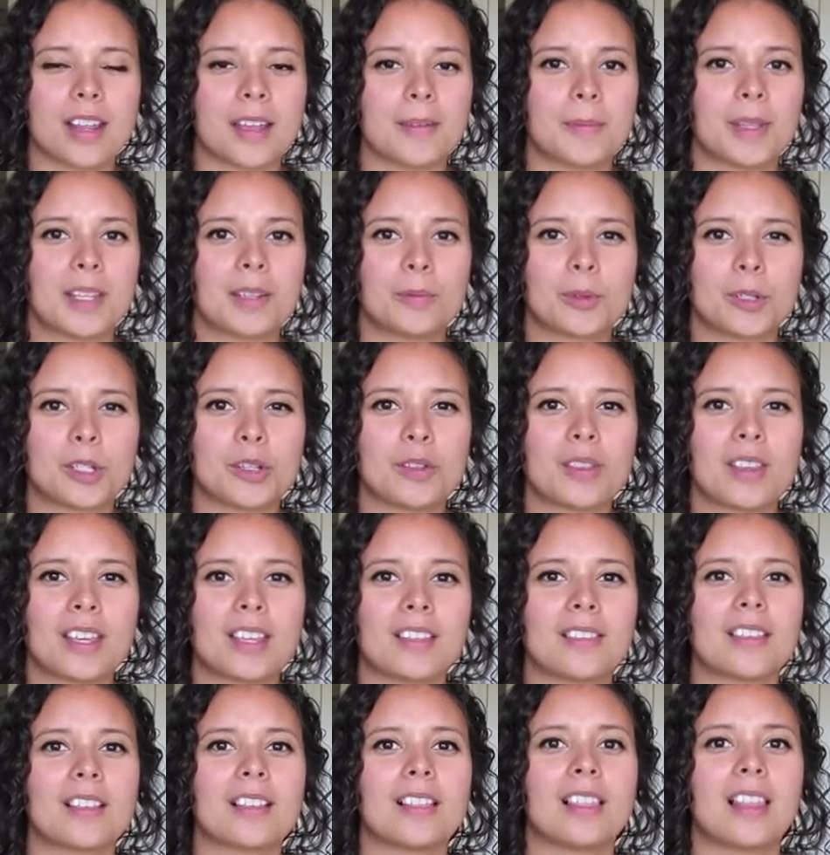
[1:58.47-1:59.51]
I mean, when you think
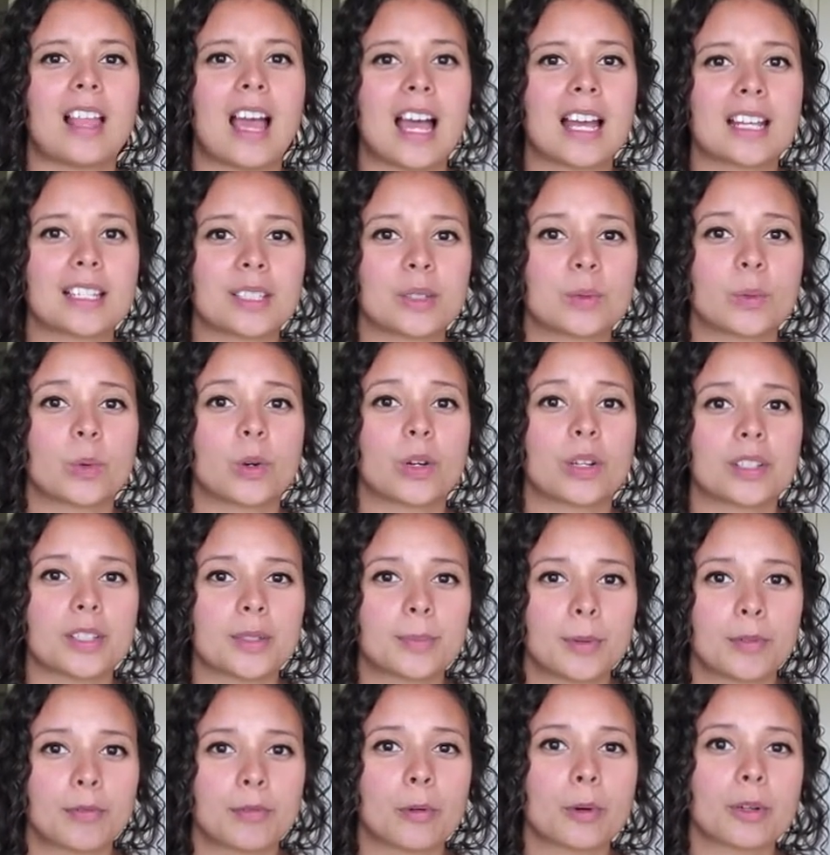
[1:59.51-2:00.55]
of the last words
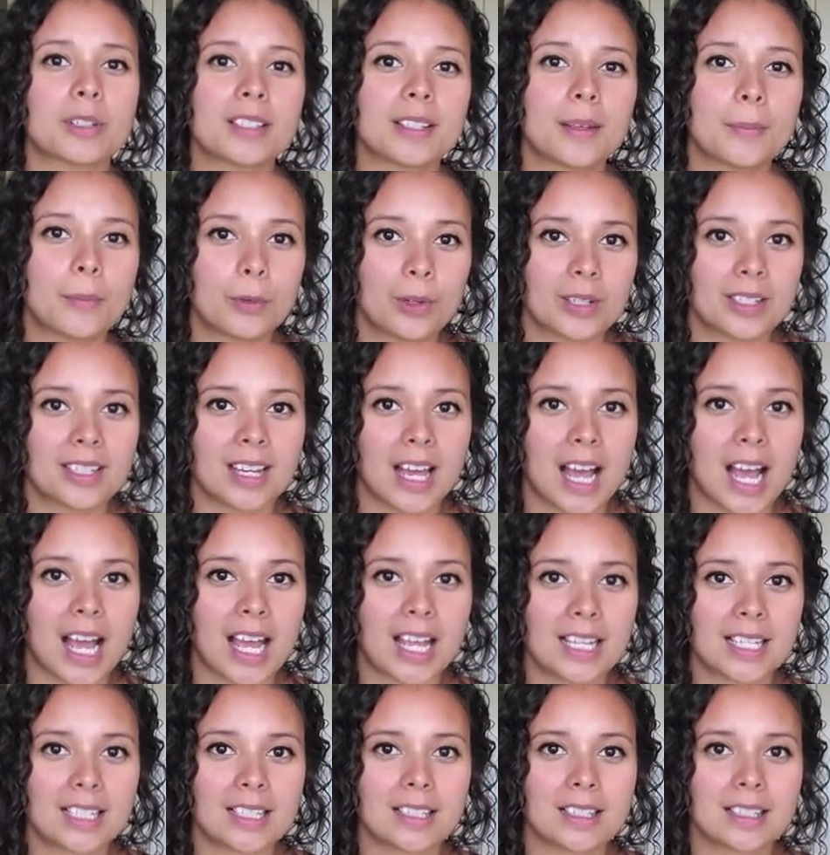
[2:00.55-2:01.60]
before someone
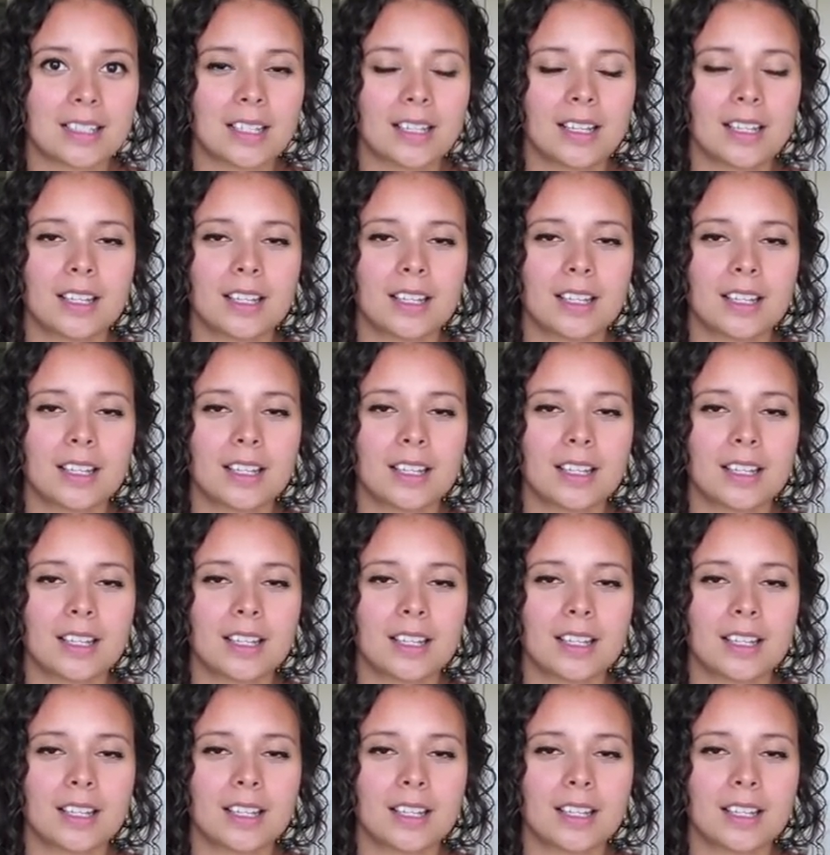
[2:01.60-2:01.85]
dies,